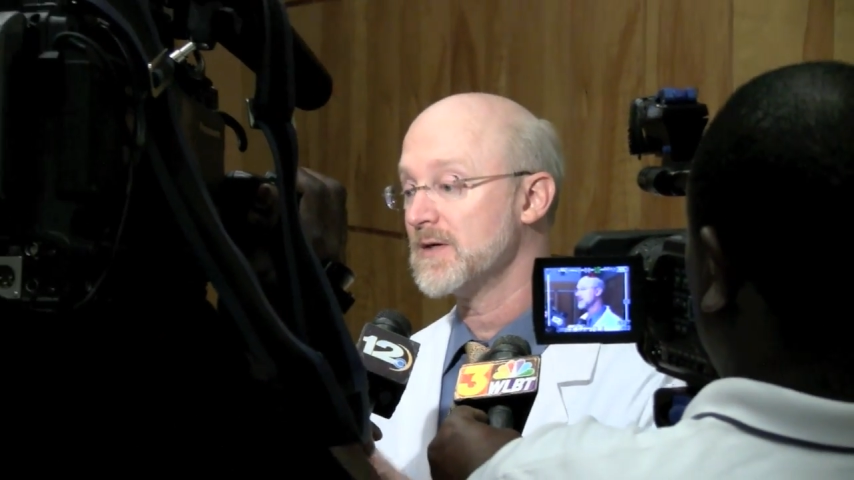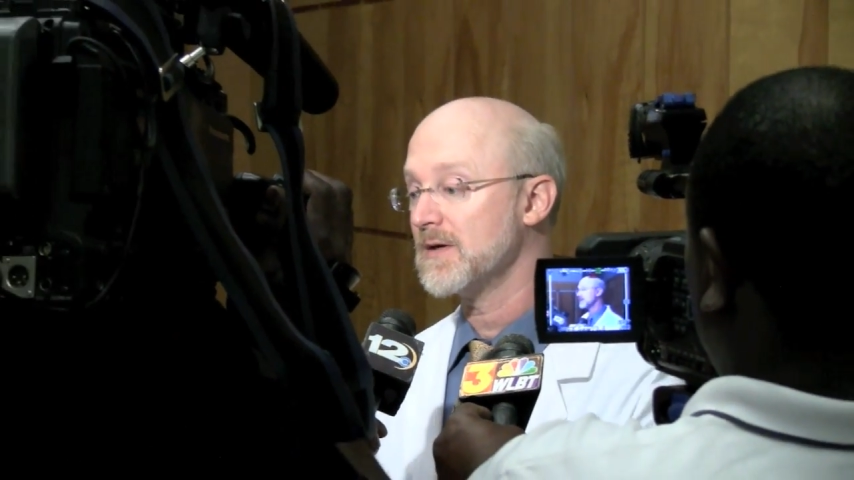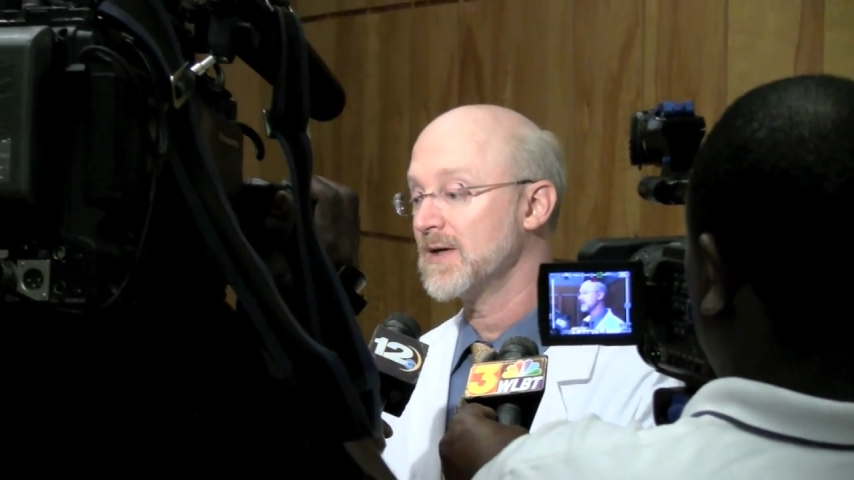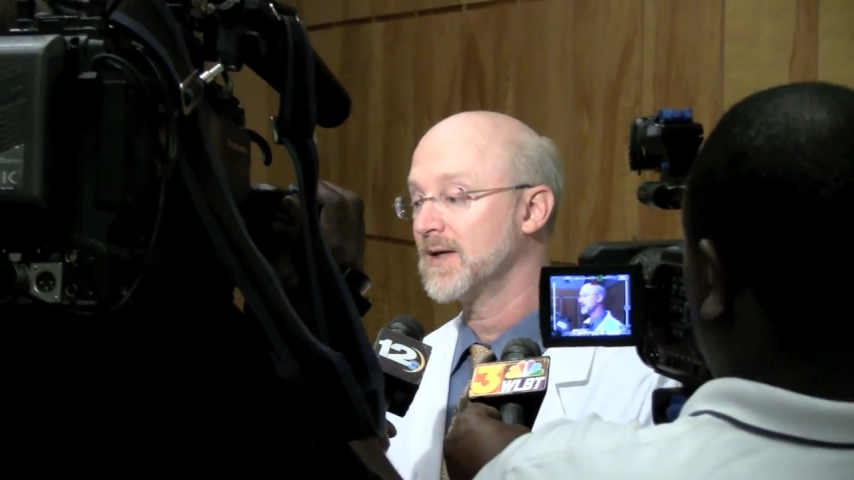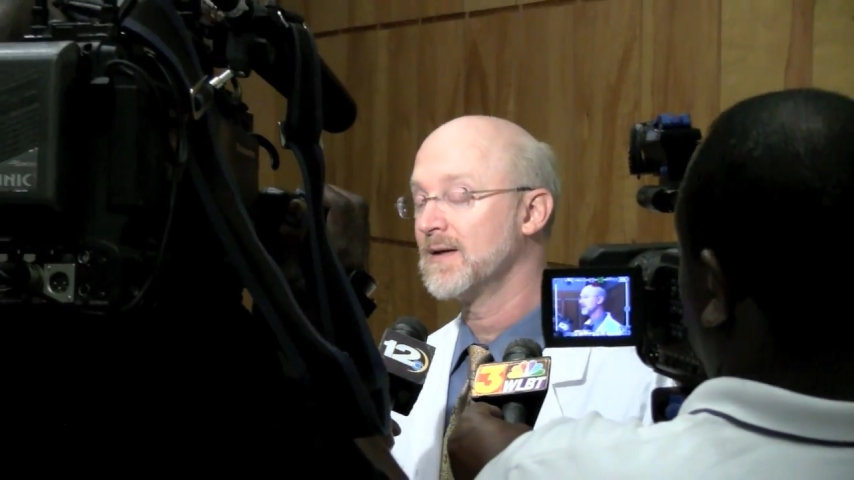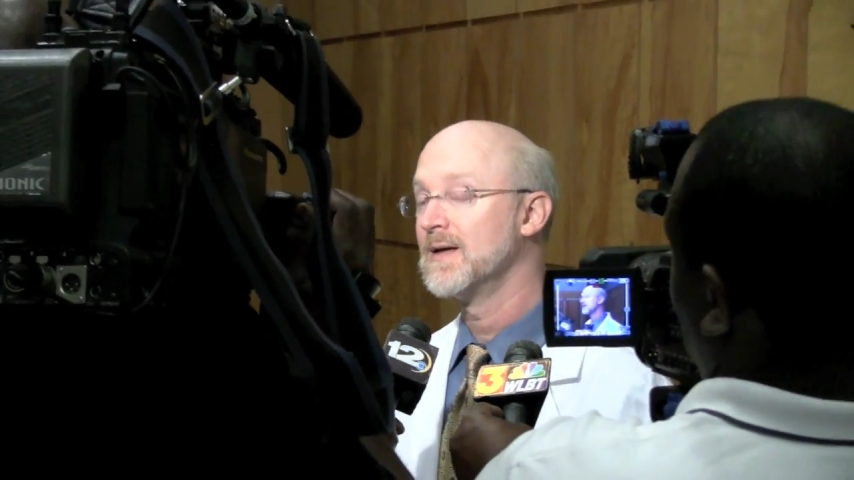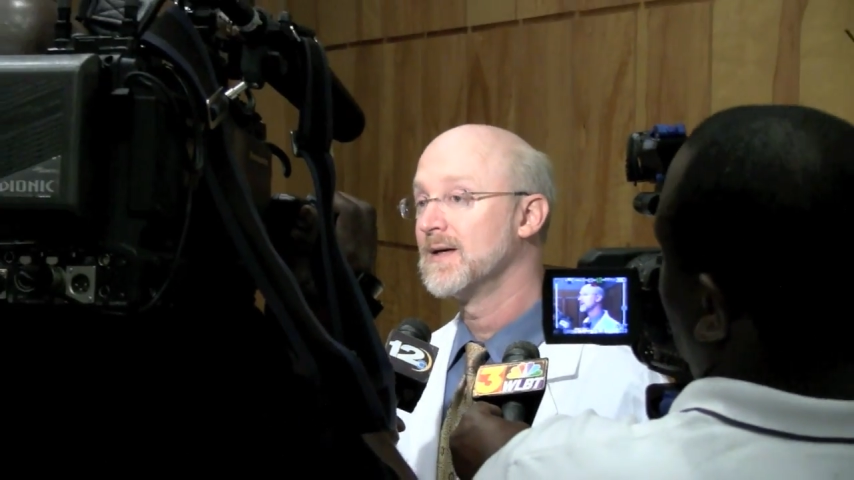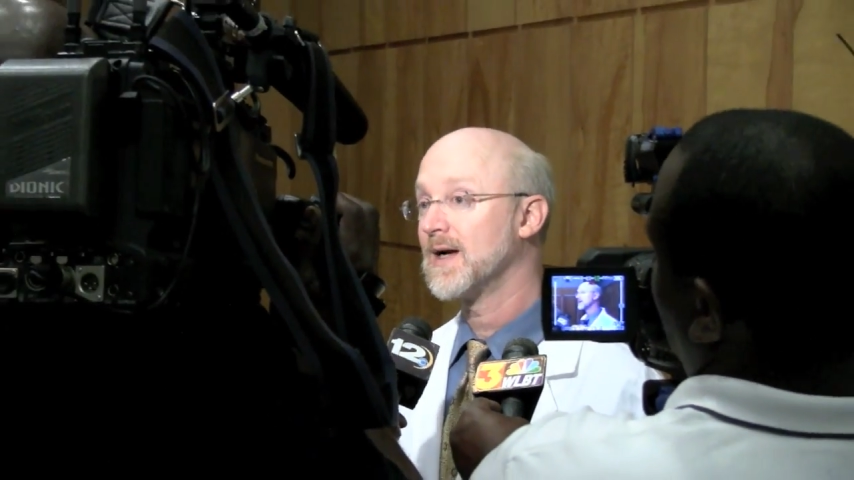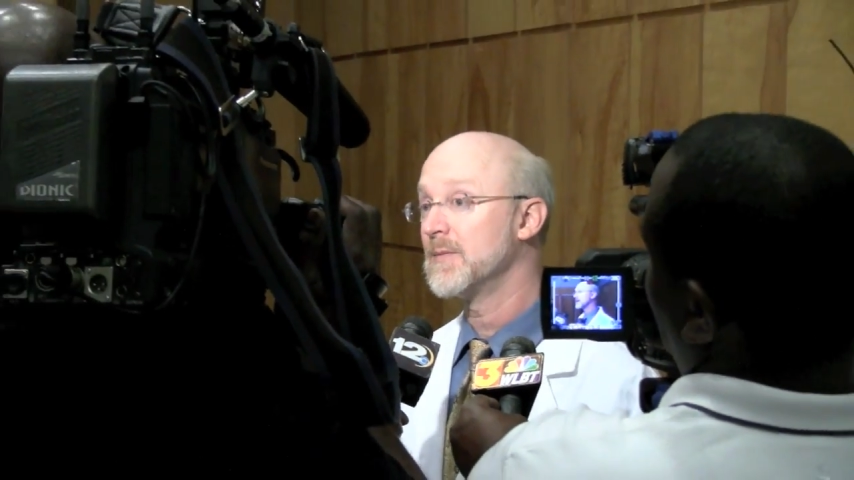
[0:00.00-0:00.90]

So it, it,